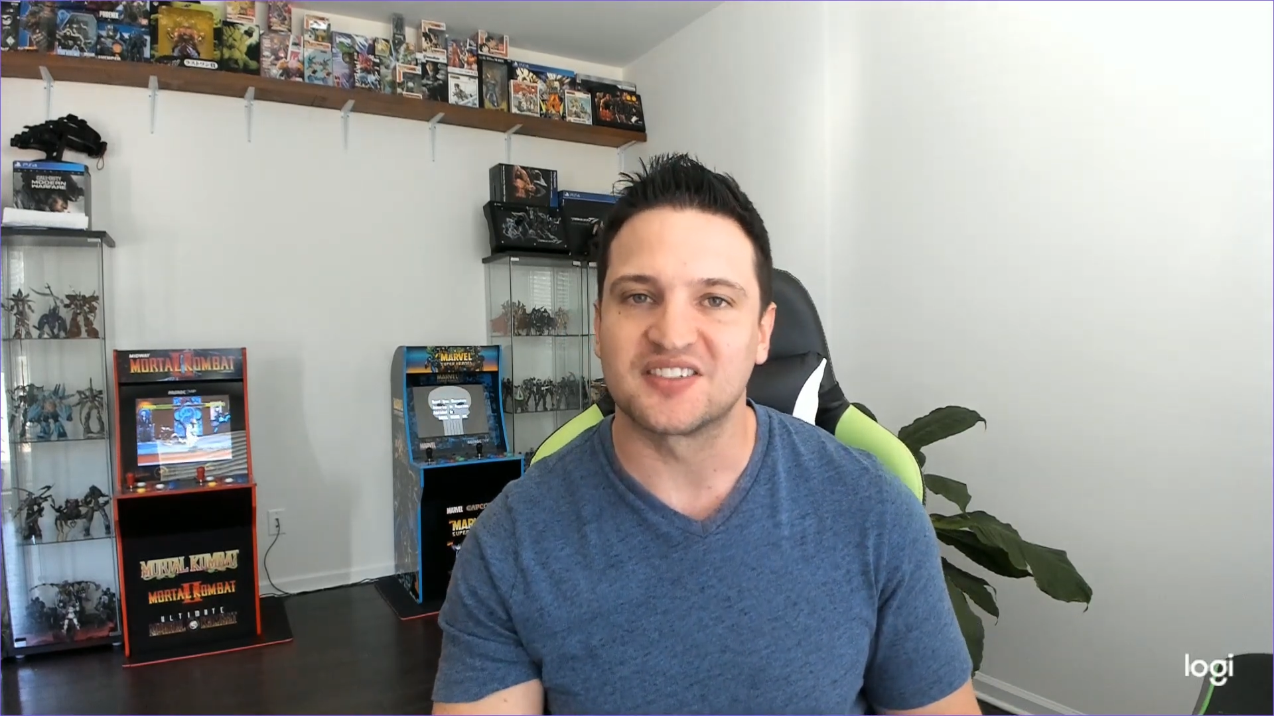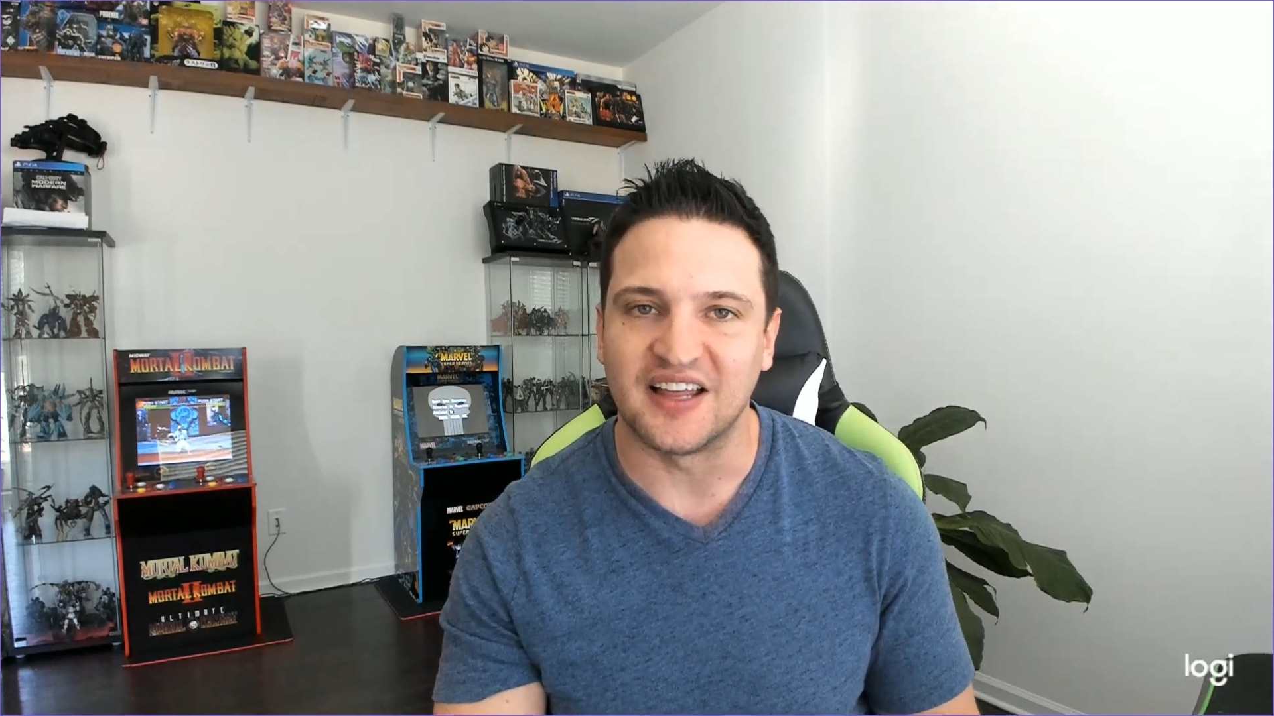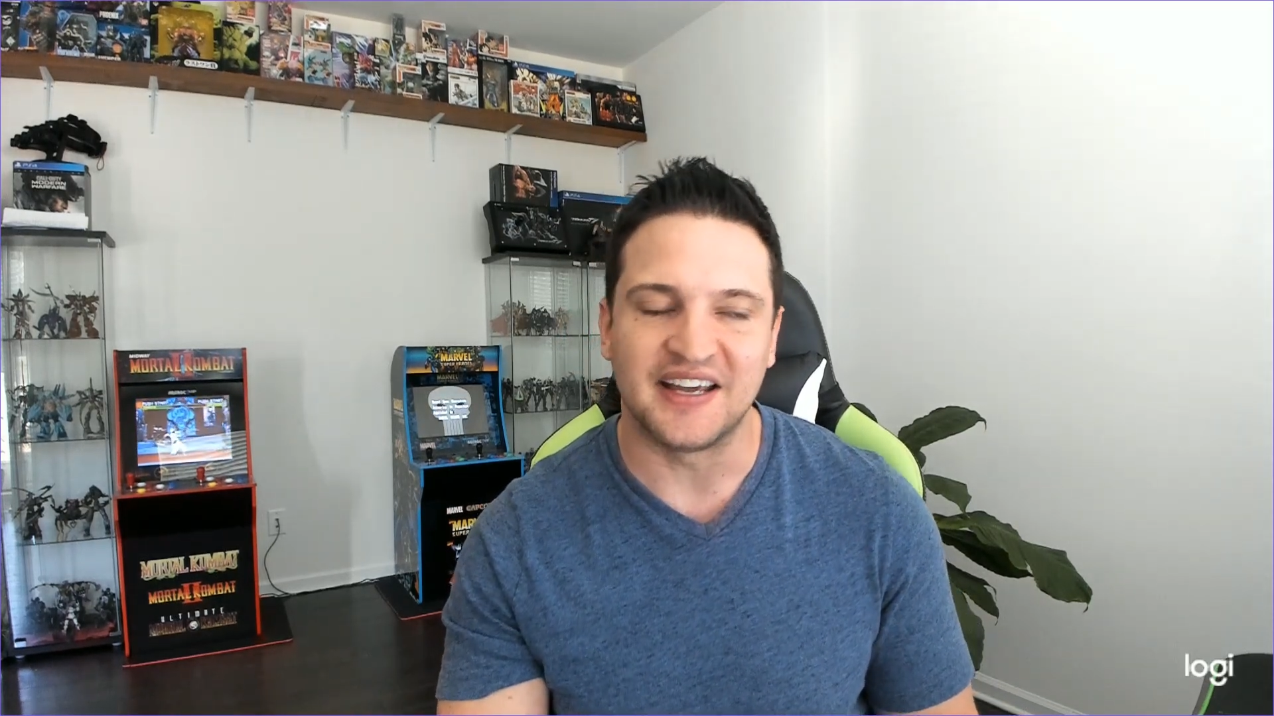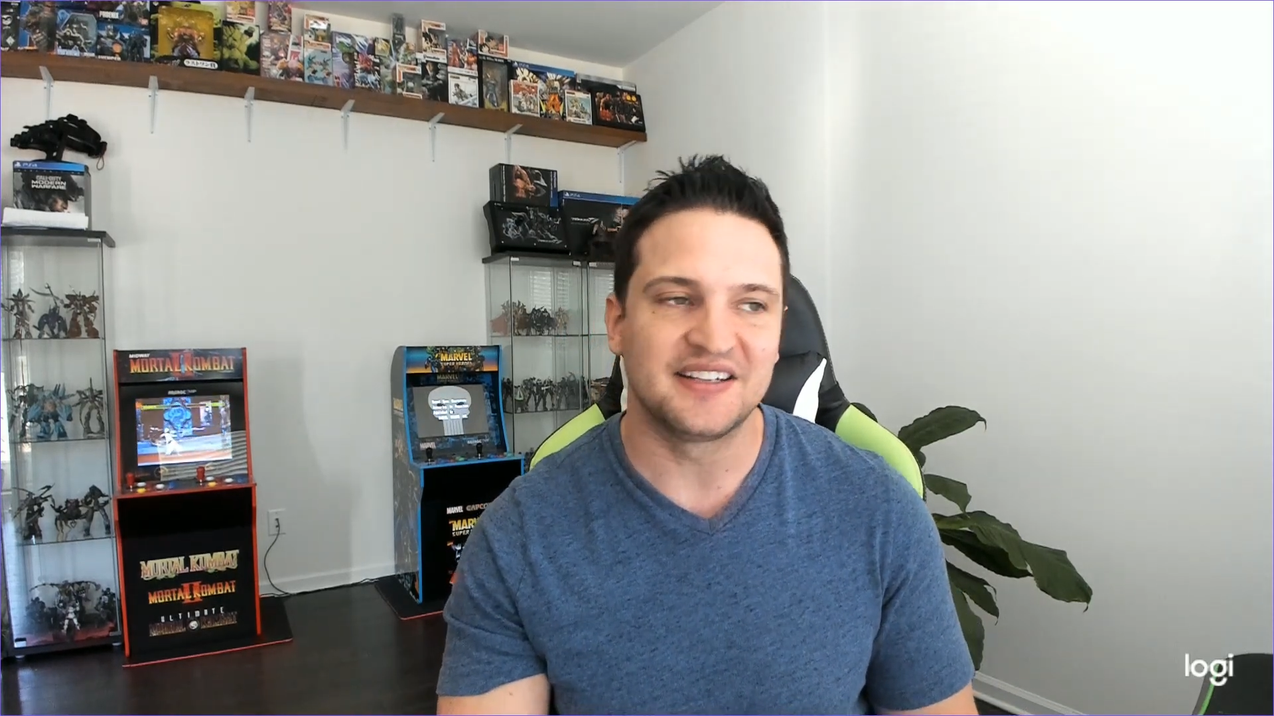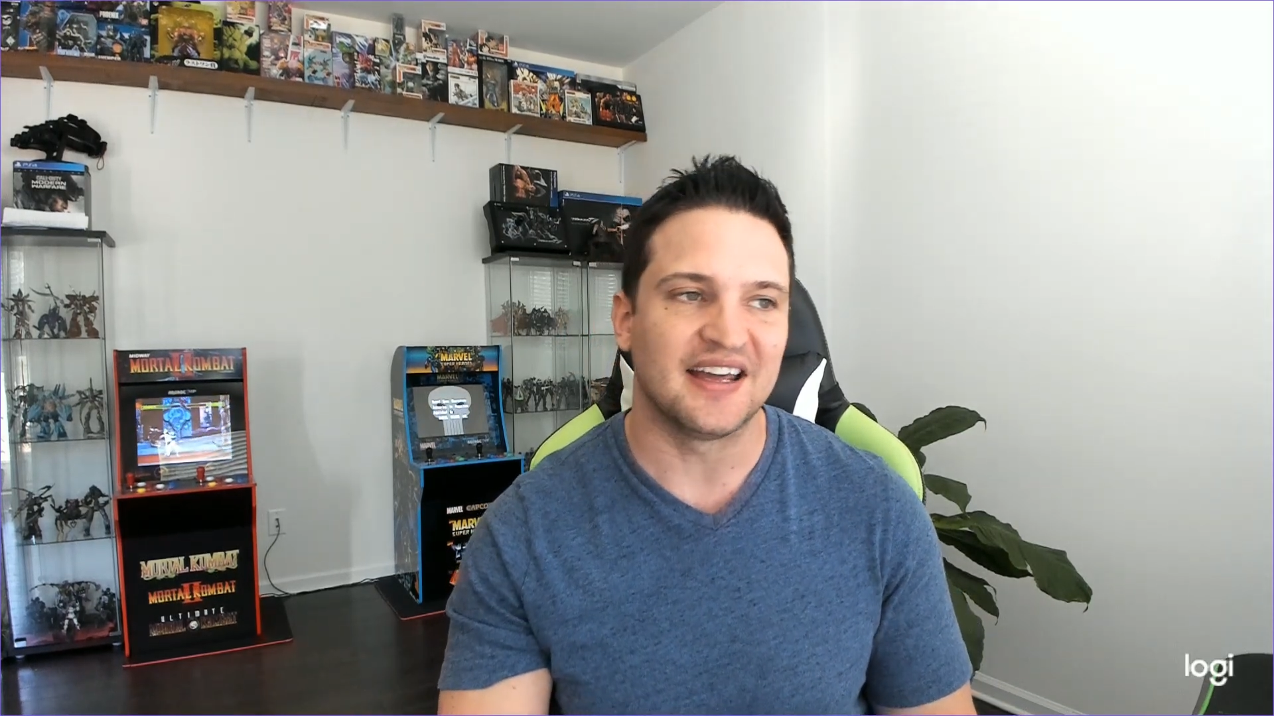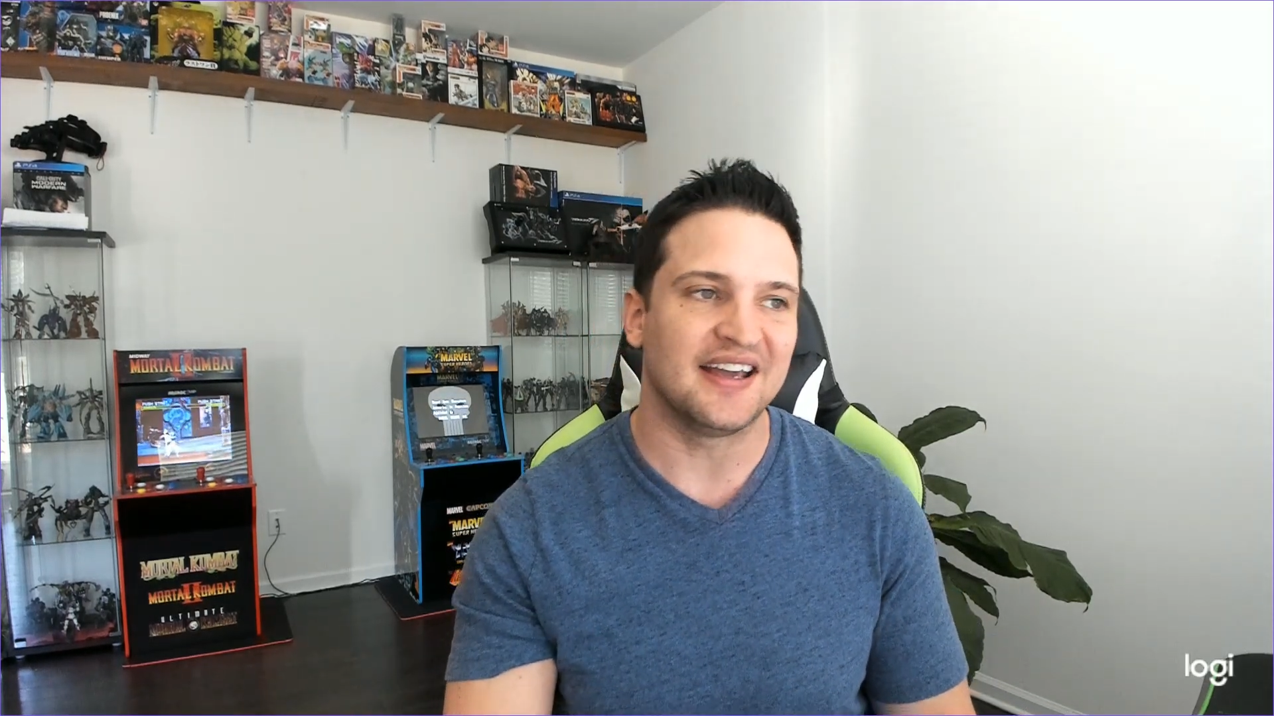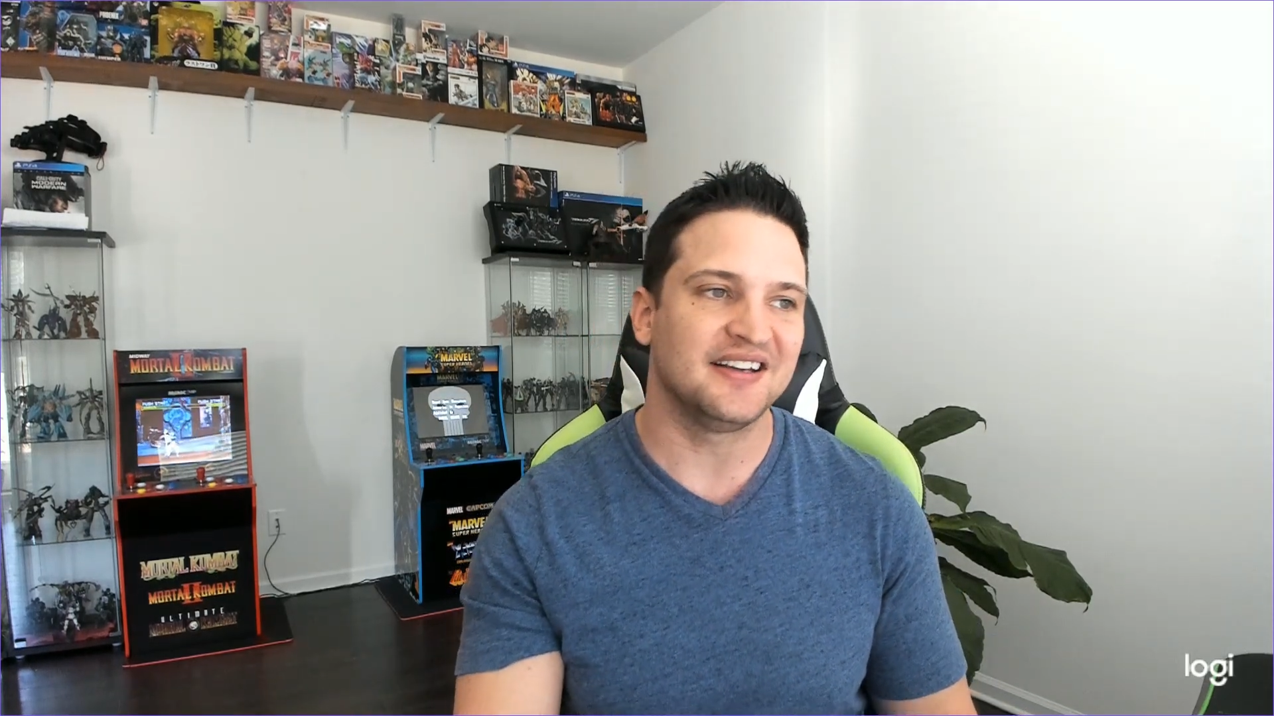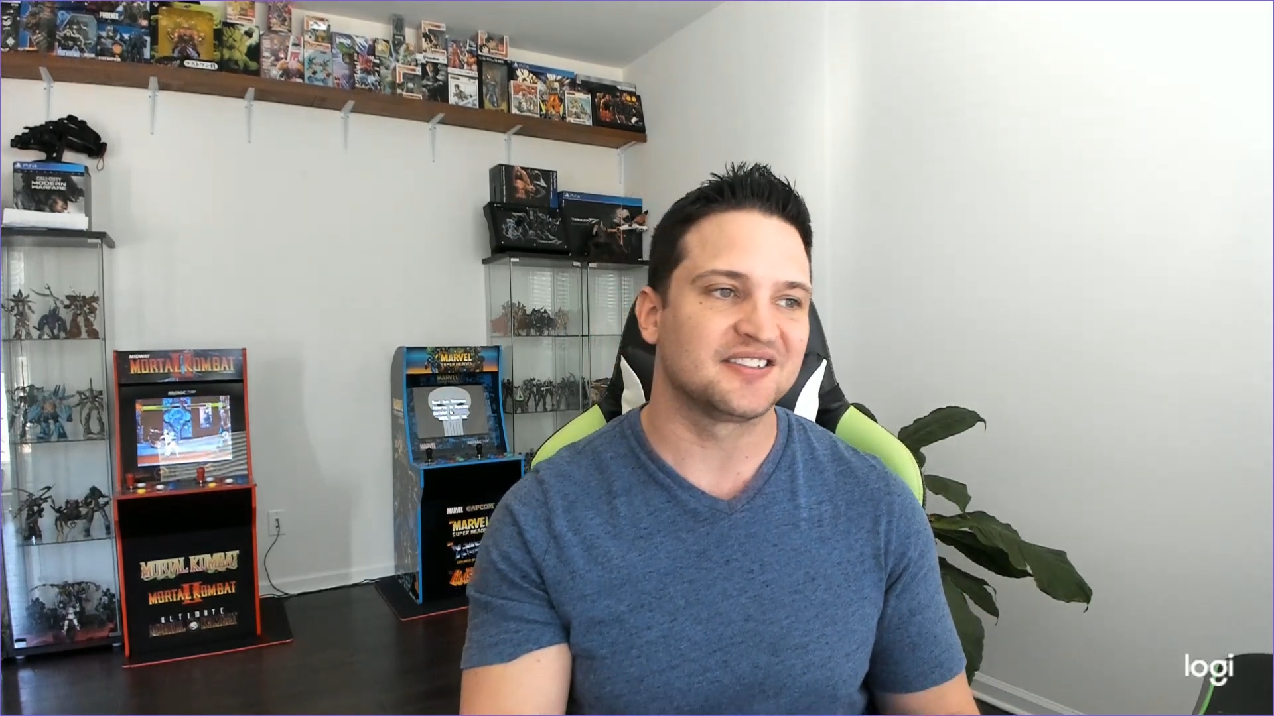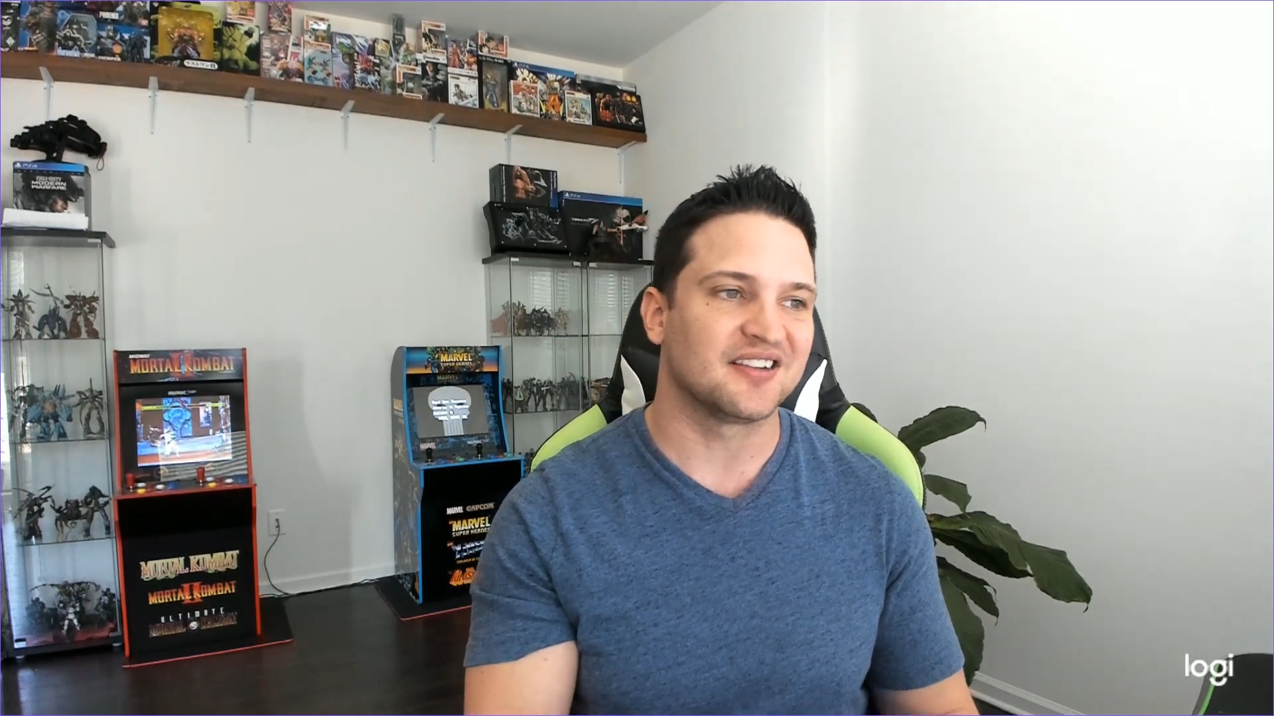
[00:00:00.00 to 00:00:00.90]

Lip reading: leg days